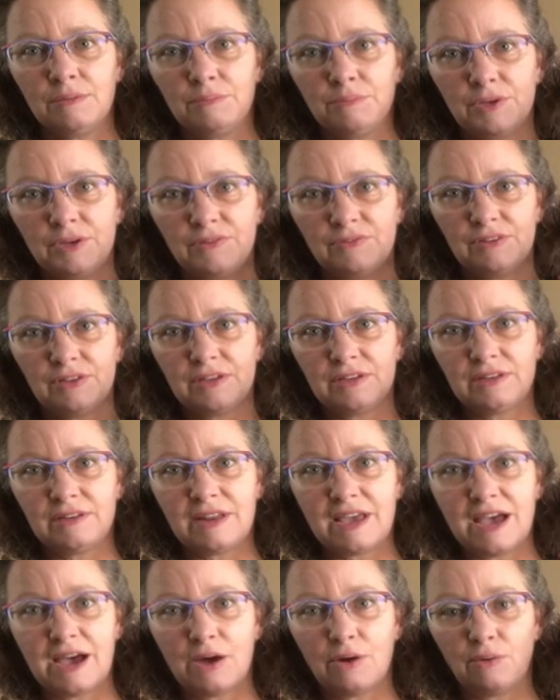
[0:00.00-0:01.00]
pivot.
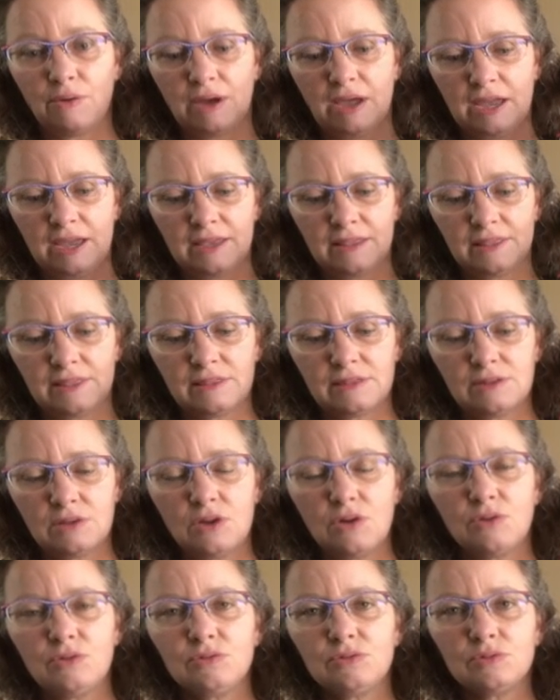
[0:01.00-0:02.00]
Now 8th
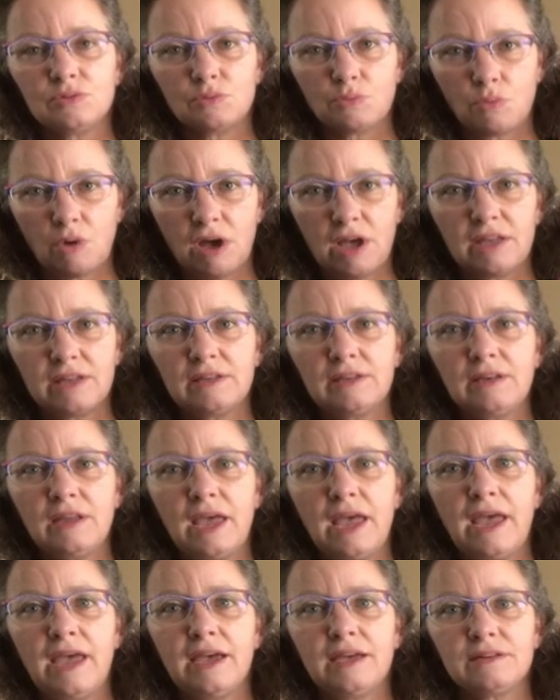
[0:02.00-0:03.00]
notes, 1
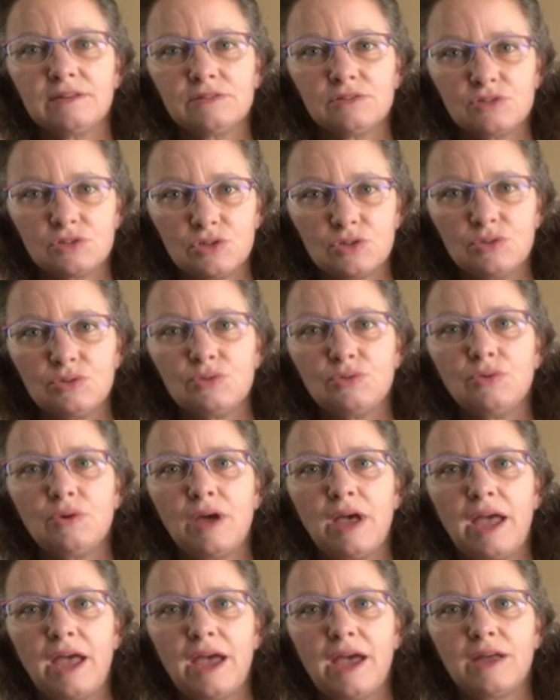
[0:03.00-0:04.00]
and 2,
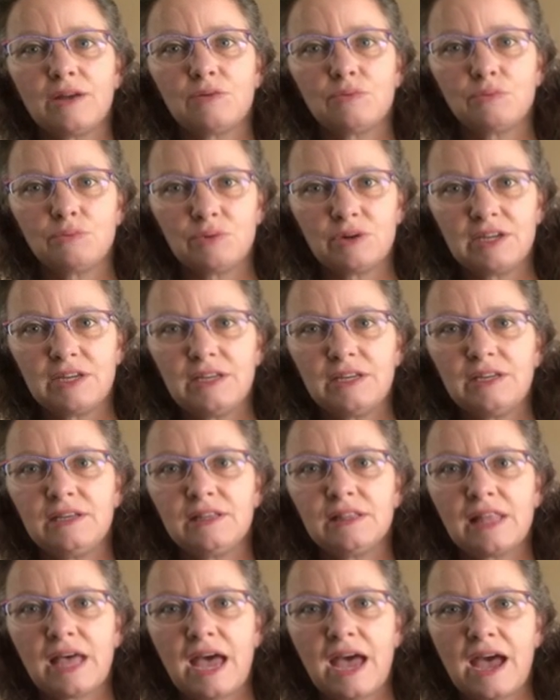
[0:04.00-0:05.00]
and
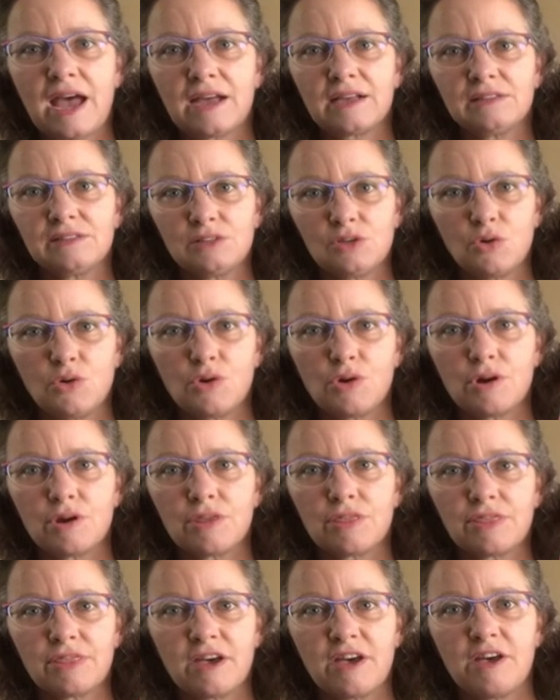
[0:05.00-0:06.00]
relax your
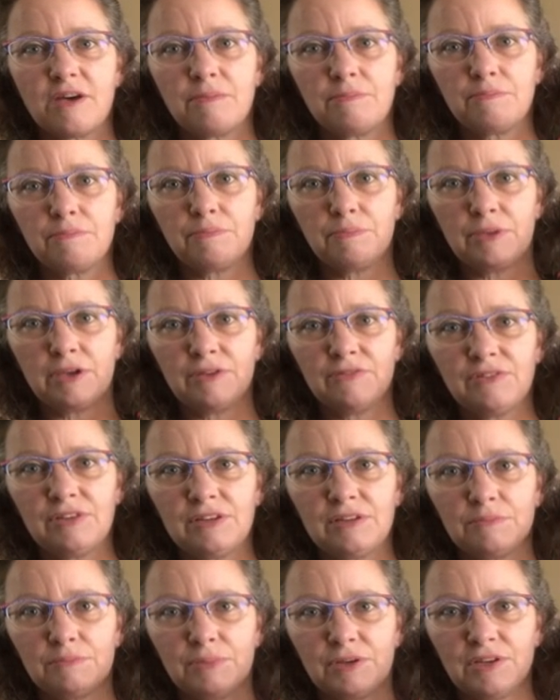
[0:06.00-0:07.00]
thumb,
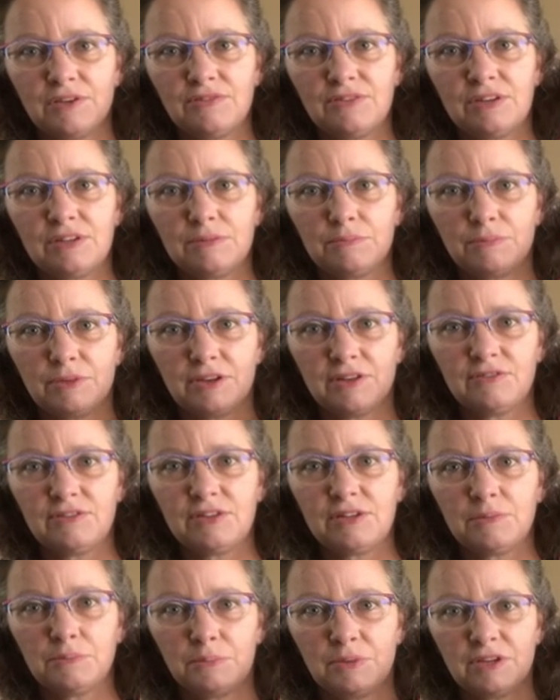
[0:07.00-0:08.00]
pivot, pivot,
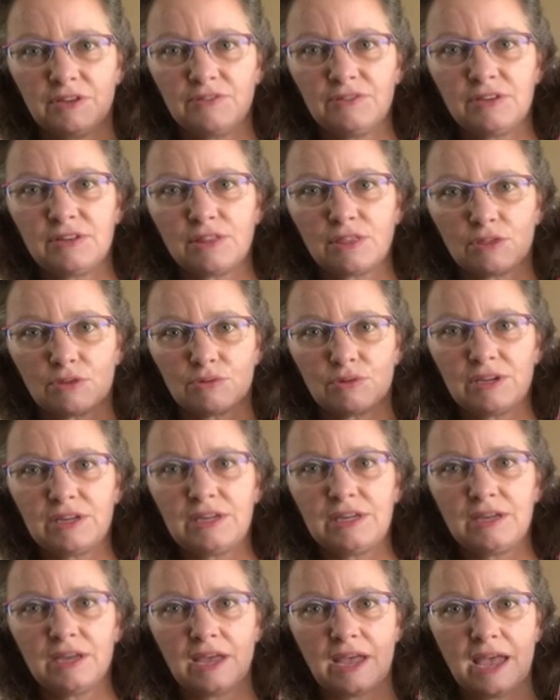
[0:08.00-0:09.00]
pivot, pivot.
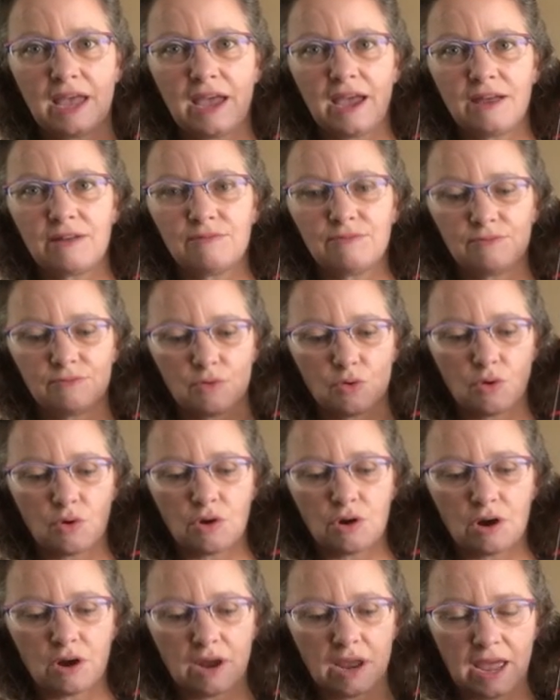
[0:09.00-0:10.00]
3 and
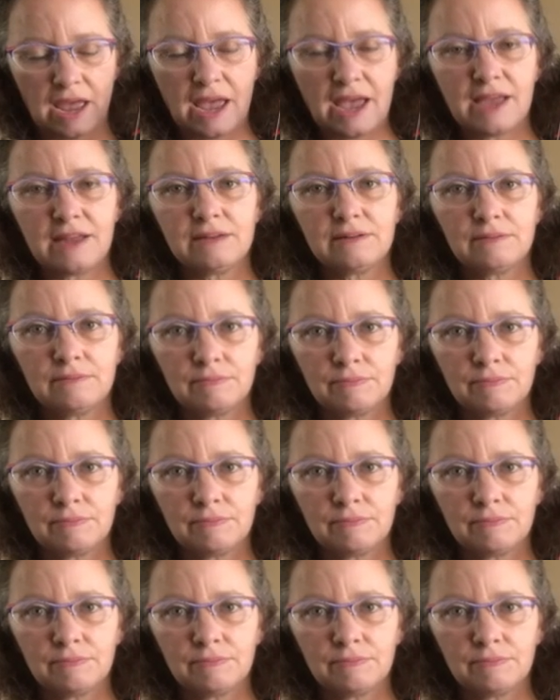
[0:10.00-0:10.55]
4 and